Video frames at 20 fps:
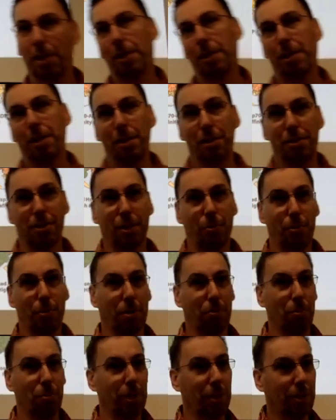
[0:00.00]
and it's like
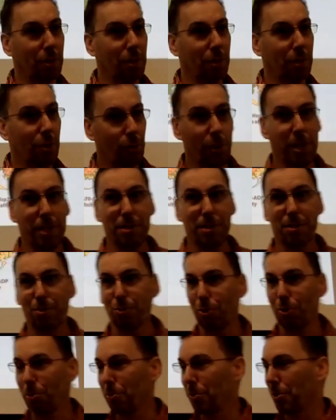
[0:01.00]
when we get the hard
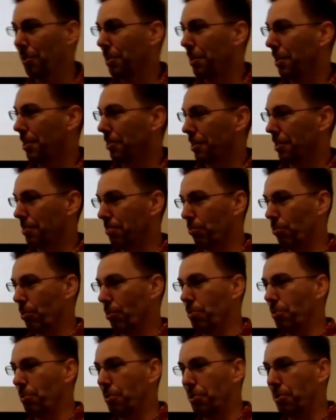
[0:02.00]
rainstorm and that
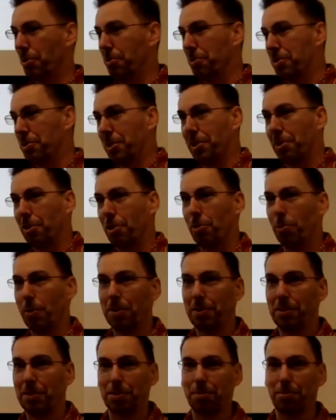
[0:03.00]
road closed, got to go
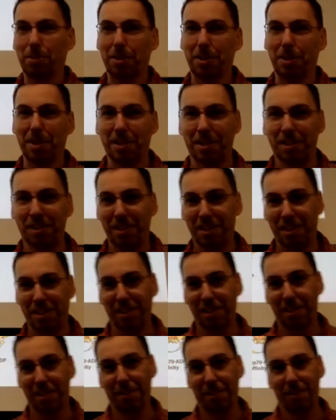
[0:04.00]
around this way.
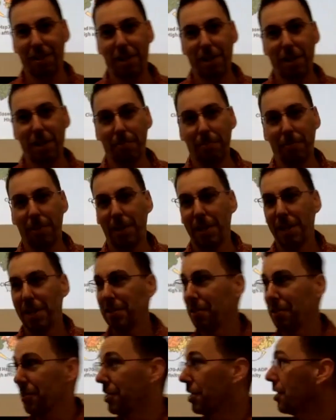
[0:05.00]

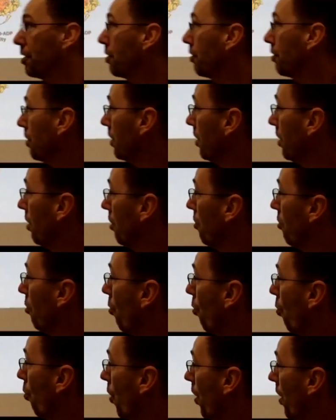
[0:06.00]
It's essentially
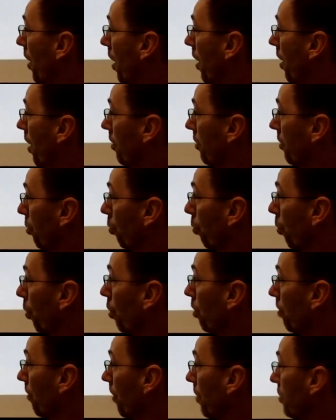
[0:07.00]
what the
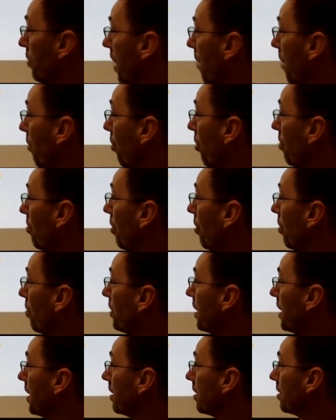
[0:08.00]
role of our chaperone
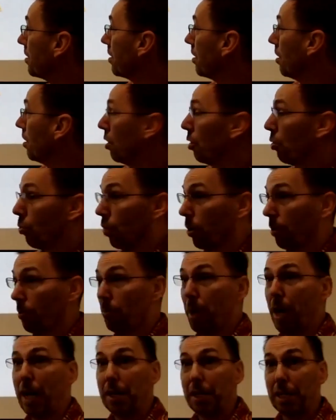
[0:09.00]
proteins. We're
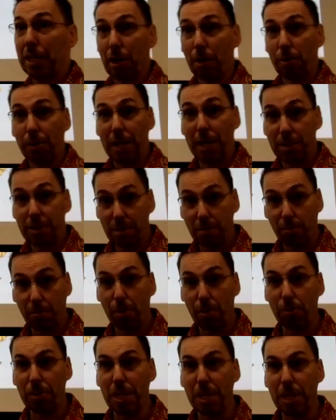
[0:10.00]
binding our nascent
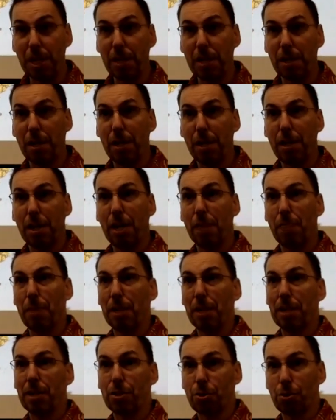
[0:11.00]
protein and
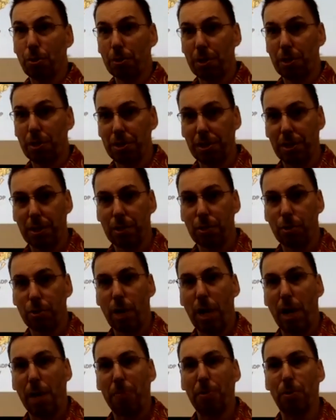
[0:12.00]
making sure it doesn't get
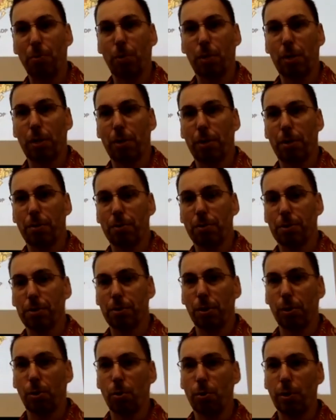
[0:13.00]
trapped in one of those
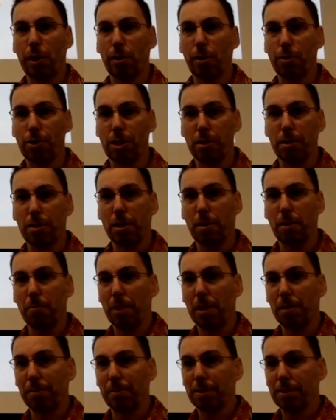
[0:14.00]
local energy
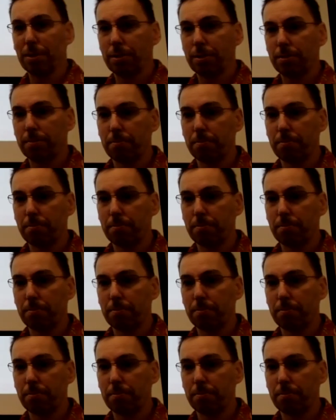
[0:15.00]
minimas.